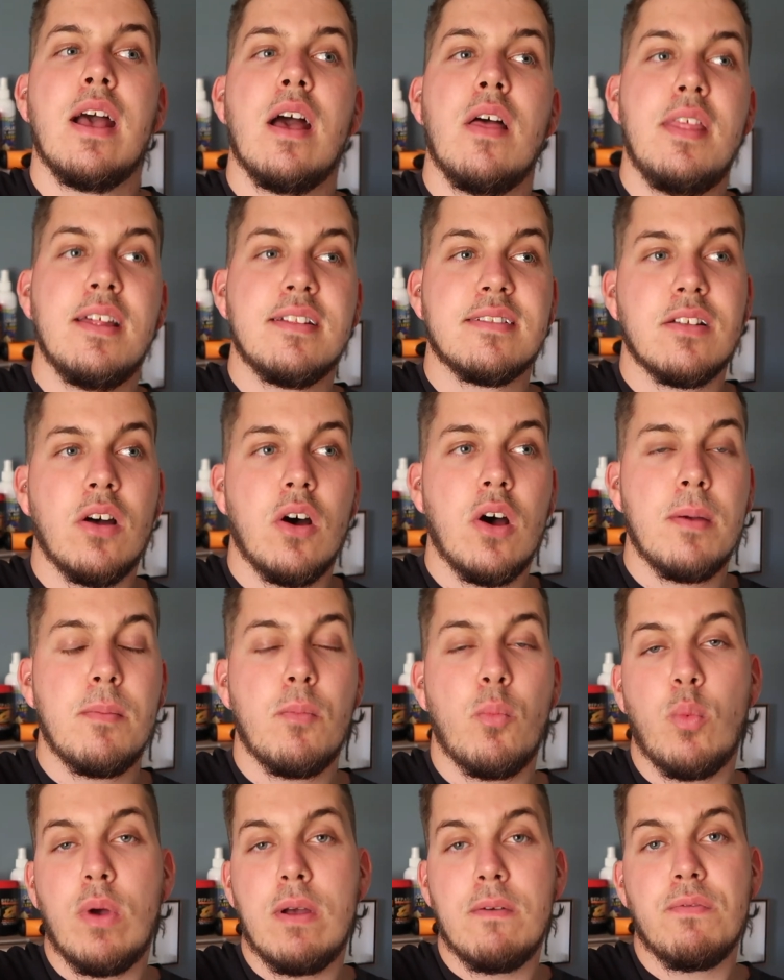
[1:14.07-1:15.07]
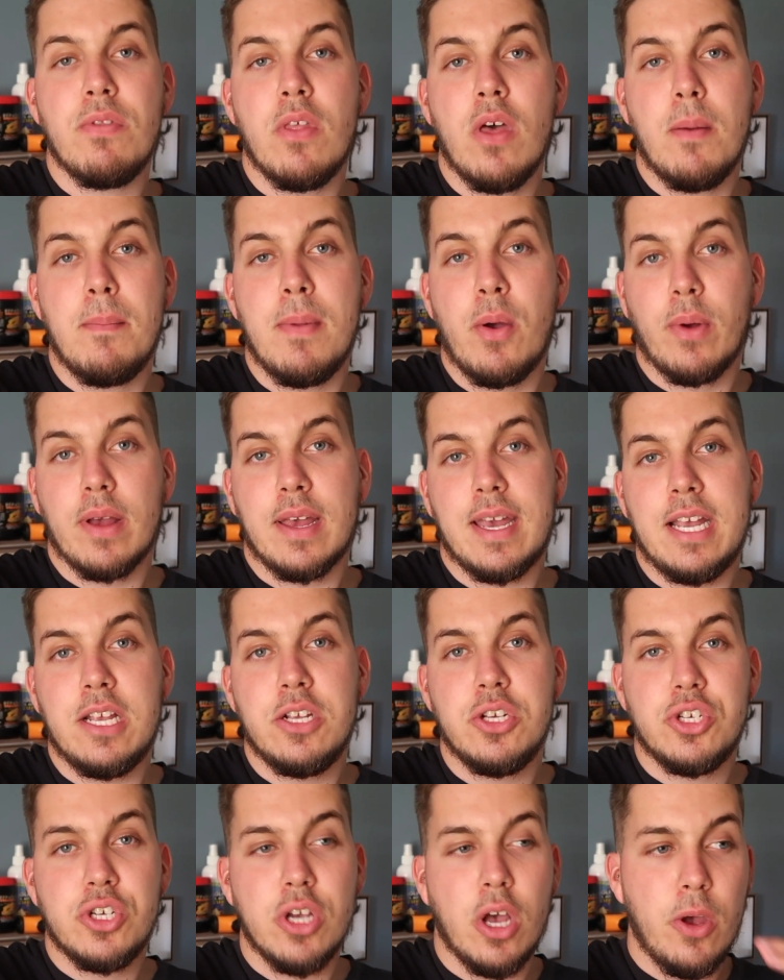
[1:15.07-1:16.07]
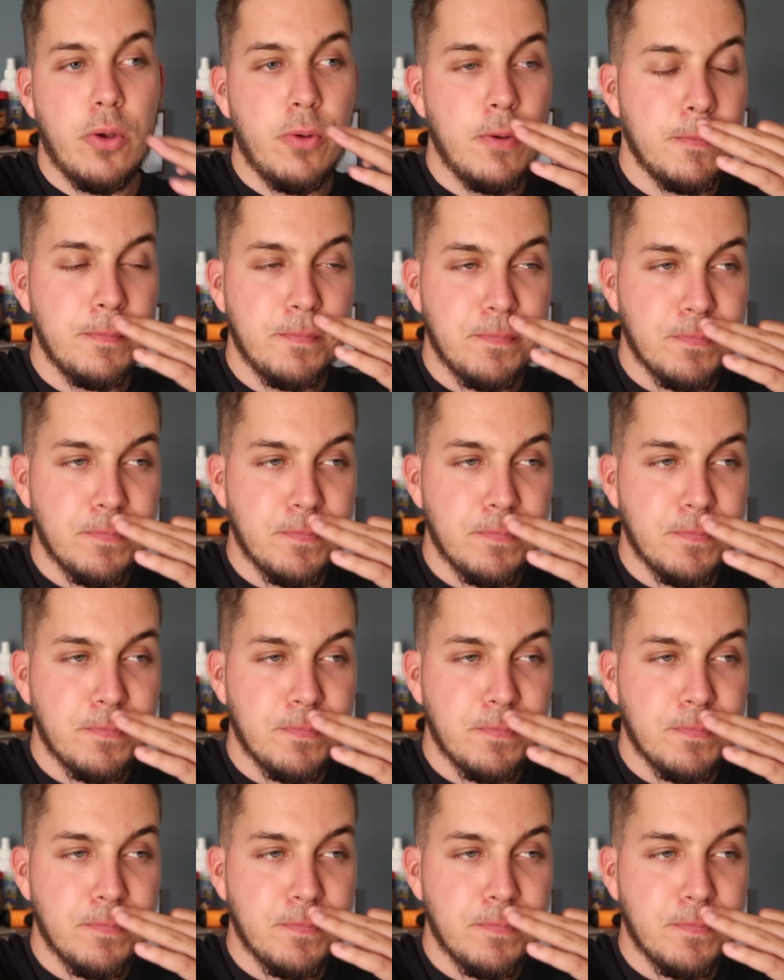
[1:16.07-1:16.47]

This time with the Milton Keynes show,